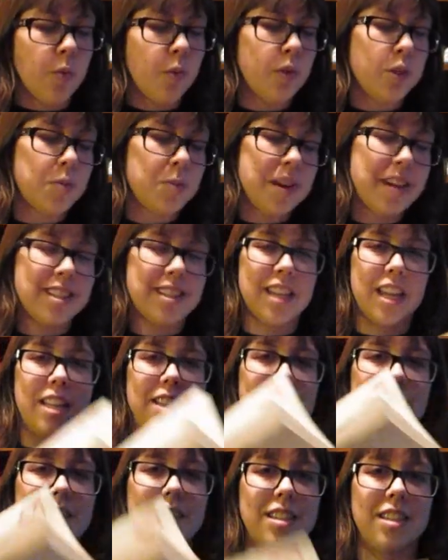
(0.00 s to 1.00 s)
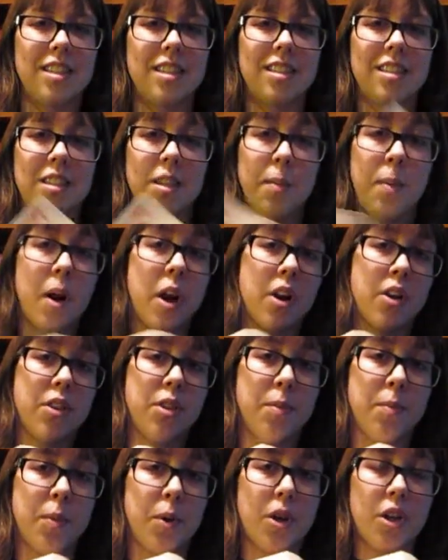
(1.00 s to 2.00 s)
which makes sense because this is the part
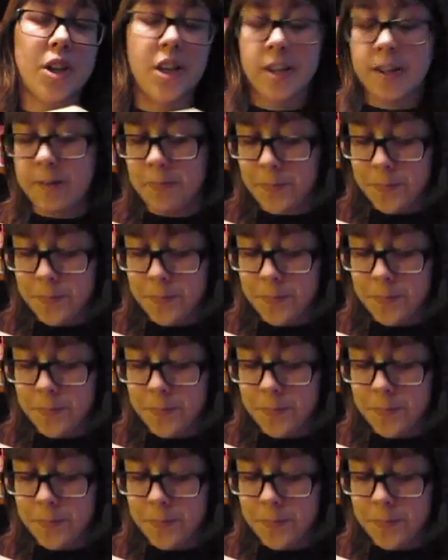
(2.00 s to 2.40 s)
in the book